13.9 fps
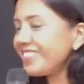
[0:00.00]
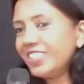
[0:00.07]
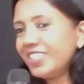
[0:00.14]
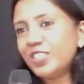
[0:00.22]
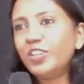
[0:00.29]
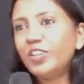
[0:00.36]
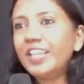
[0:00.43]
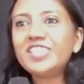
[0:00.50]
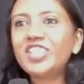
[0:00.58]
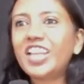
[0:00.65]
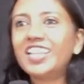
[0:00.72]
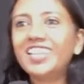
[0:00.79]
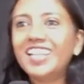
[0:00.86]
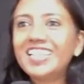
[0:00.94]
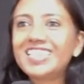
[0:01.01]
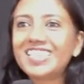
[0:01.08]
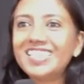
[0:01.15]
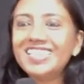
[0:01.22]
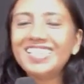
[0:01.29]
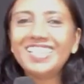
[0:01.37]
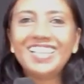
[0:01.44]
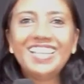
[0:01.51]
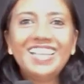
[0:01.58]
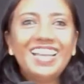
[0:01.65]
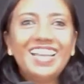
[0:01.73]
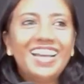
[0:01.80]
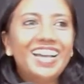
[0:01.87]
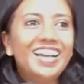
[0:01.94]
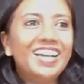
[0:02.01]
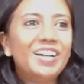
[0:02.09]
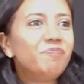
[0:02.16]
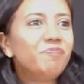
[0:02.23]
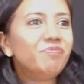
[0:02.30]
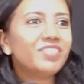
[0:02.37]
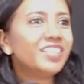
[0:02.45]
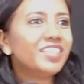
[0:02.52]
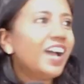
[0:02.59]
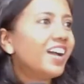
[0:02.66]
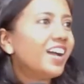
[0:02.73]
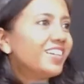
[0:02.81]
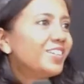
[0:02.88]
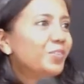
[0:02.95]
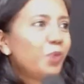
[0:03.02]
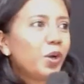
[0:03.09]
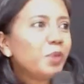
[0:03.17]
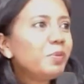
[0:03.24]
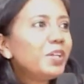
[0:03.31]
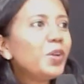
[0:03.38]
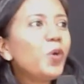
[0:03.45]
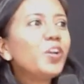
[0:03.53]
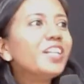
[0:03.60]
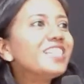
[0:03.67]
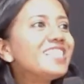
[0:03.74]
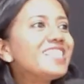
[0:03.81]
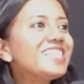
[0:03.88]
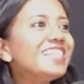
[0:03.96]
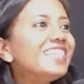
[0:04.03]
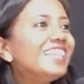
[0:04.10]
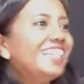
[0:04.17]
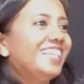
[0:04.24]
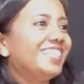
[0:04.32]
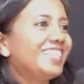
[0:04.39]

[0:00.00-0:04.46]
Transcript: Today's generation, uh, yeah, want to be known instantly.